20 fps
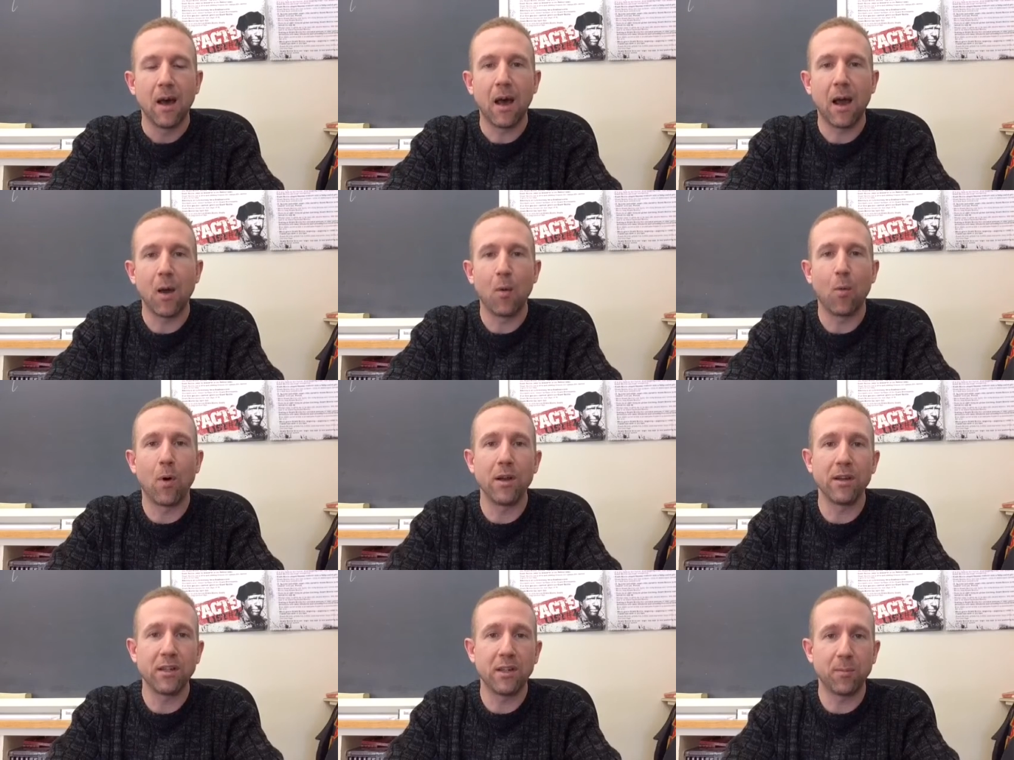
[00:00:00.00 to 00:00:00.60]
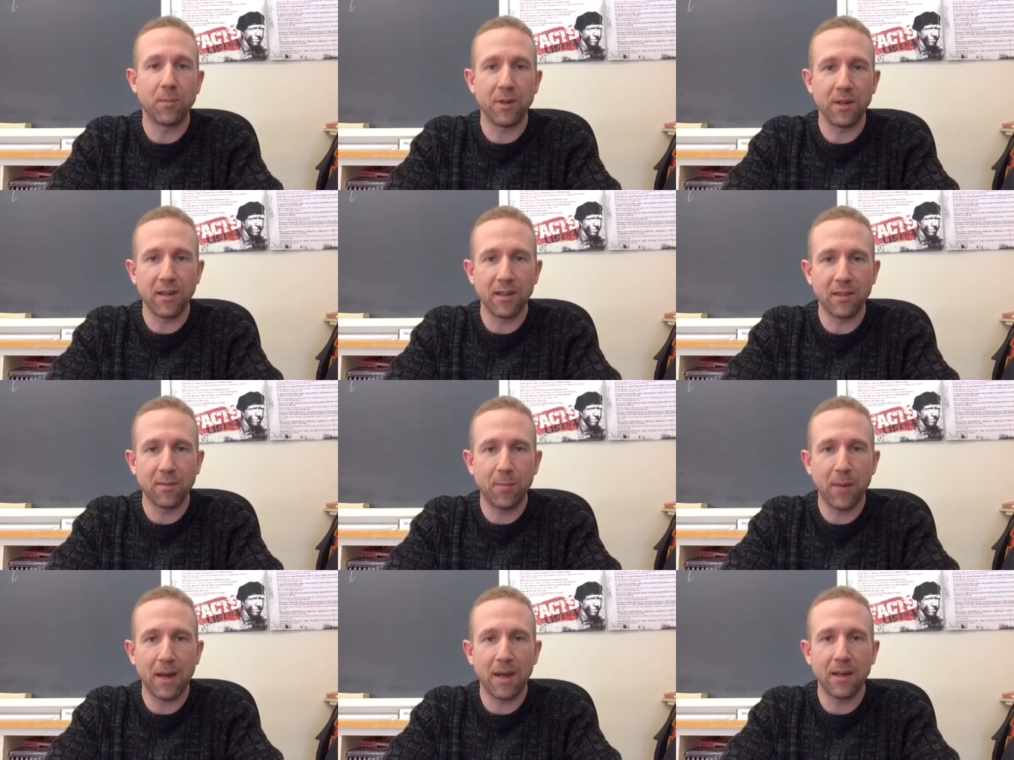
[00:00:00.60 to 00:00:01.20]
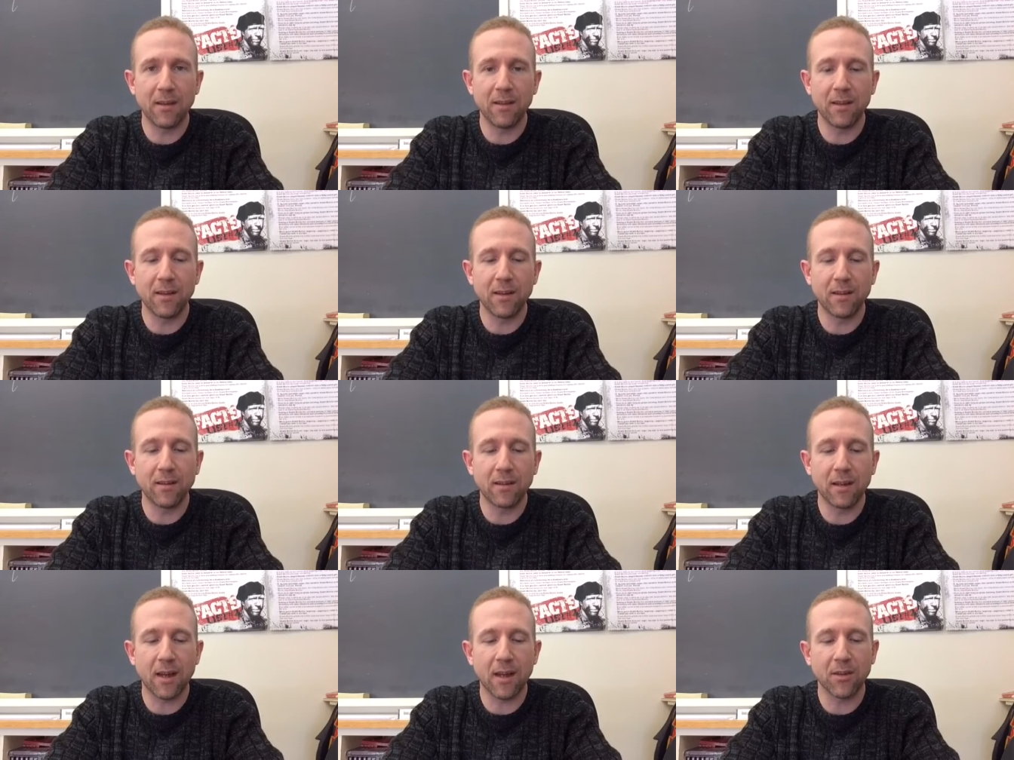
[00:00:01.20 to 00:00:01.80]
I want you to participate in the
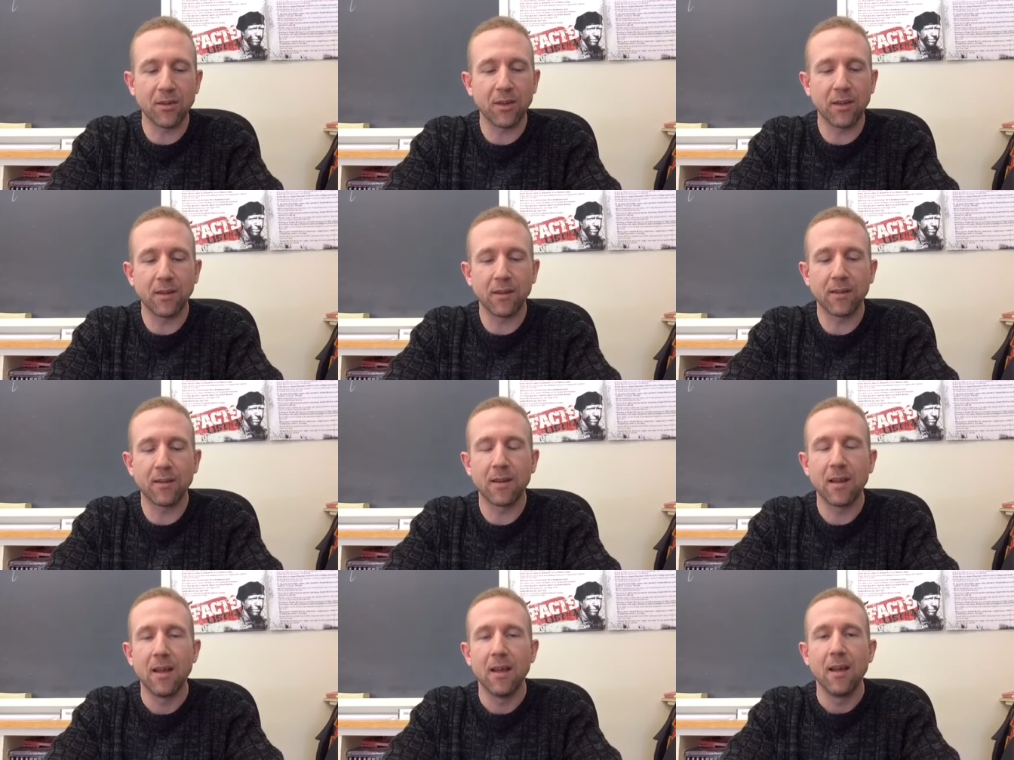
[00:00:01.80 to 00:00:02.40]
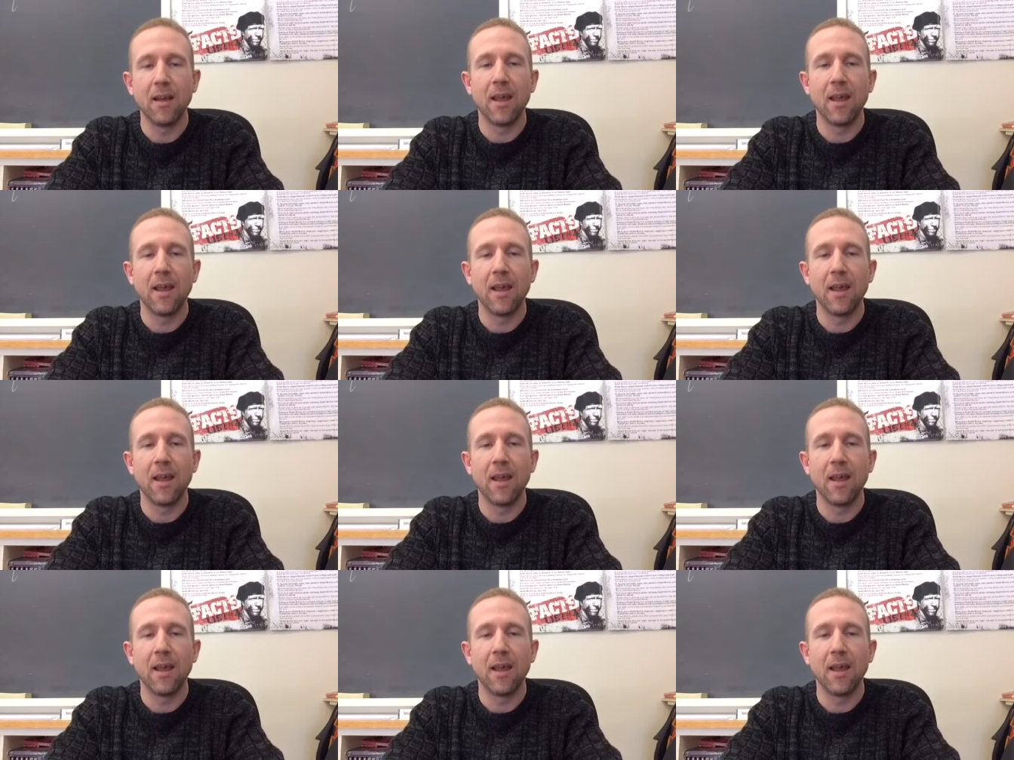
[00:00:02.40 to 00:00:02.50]
discussions,